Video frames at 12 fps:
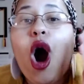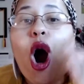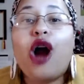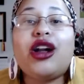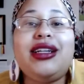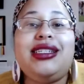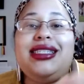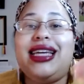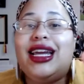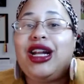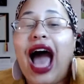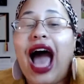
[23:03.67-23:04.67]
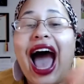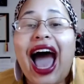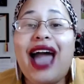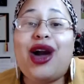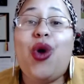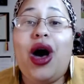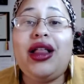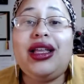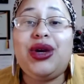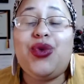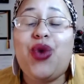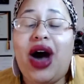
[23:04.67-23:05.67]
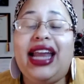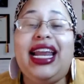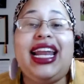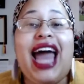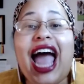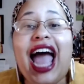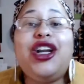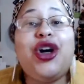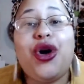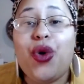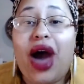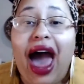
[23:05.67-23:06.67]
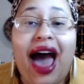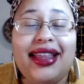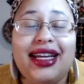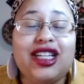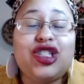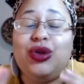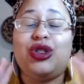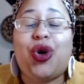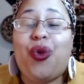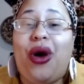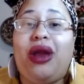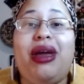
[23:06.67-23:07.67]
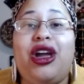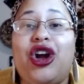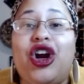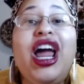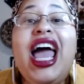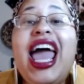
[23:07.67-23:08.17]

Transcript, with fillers: artisan high quality wine and i know alex who is our winemaker